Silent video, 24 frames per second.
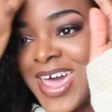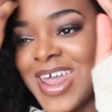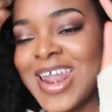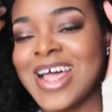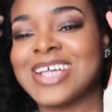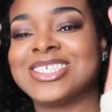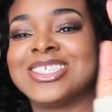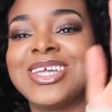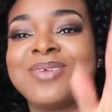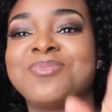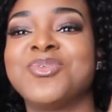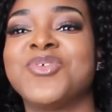And
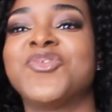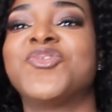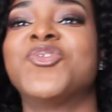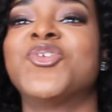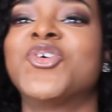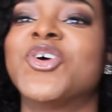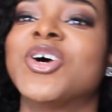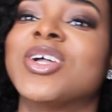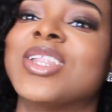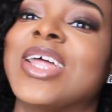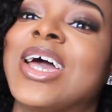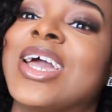I said
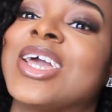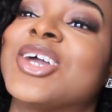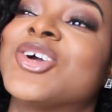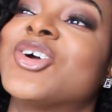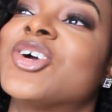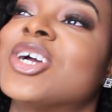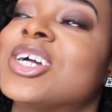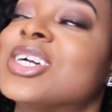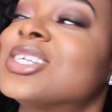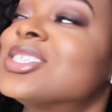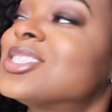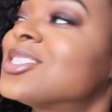before, like
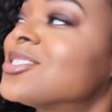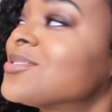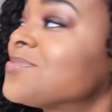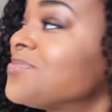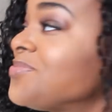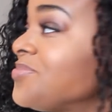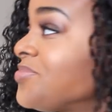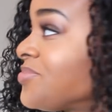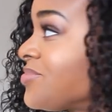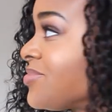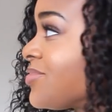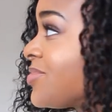Chris,
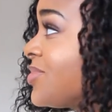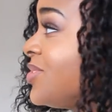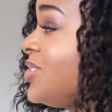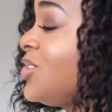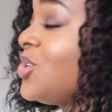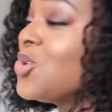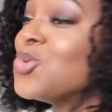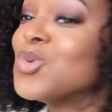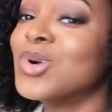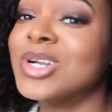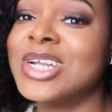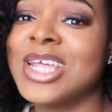
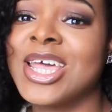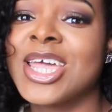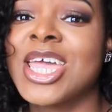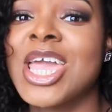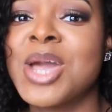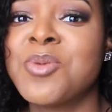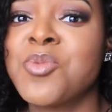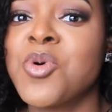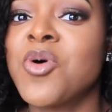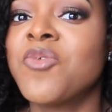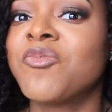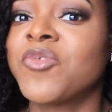one day I
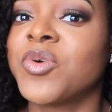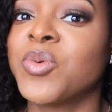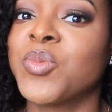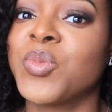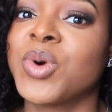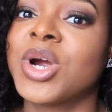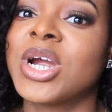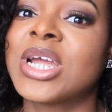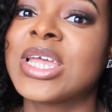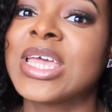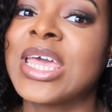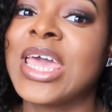came home
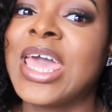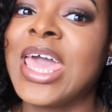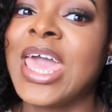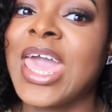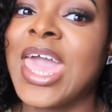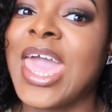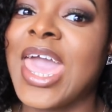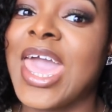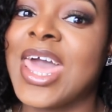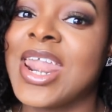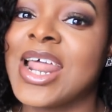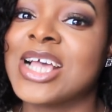from work
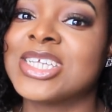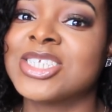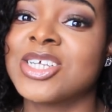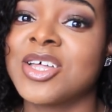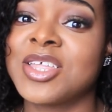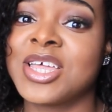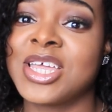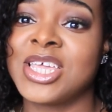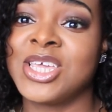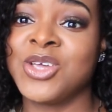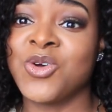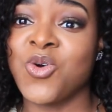and I
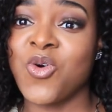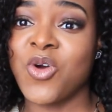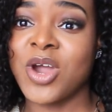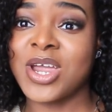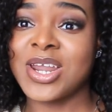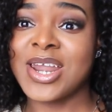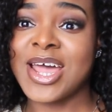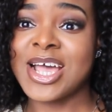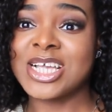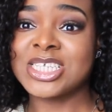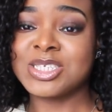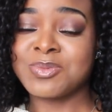saw that he
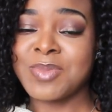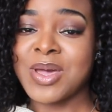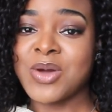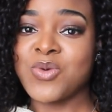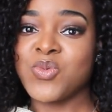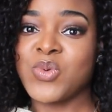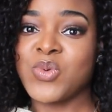organized my